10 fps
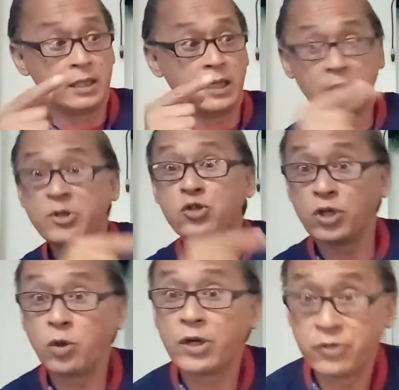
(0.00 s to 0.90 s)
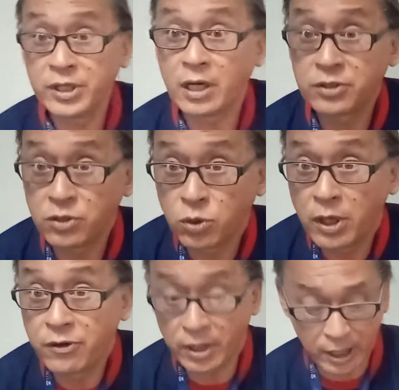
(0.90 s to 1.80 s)
Let me show you what
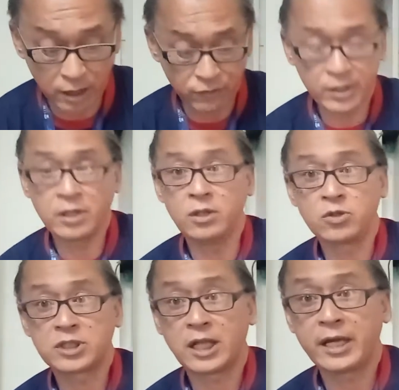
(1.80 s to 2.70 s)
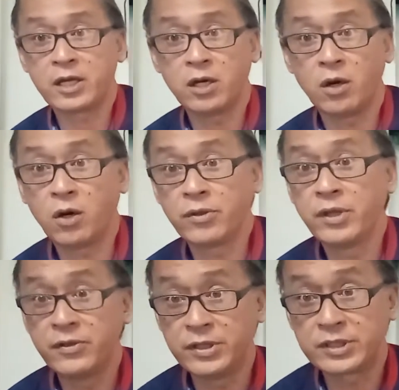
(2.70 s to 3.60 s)
3200 Kelvin looks like on
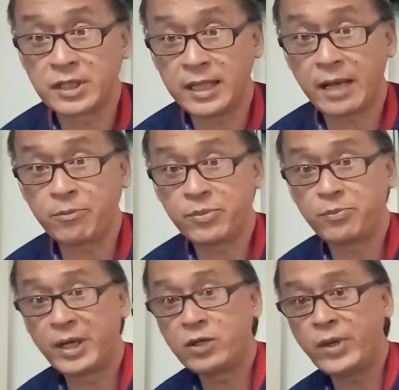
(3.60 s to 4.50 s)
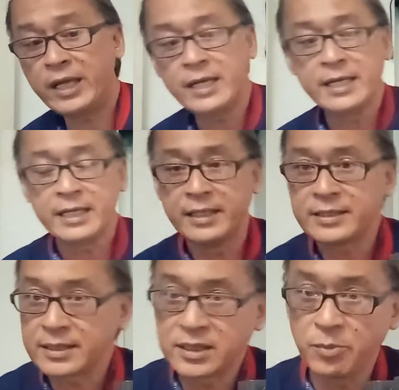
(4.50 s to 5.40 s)
this lamp. By the way, these are
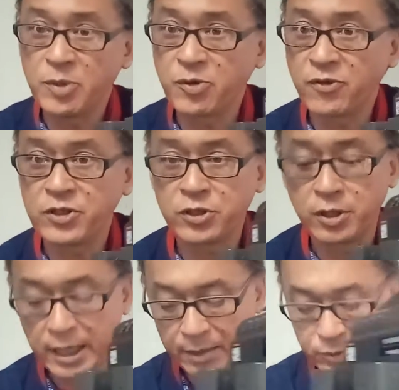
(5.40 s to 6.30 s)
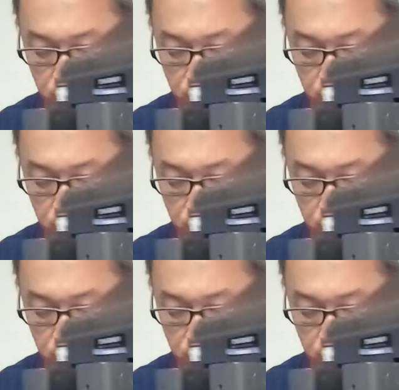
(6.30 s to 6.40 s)
semi-professional lamps.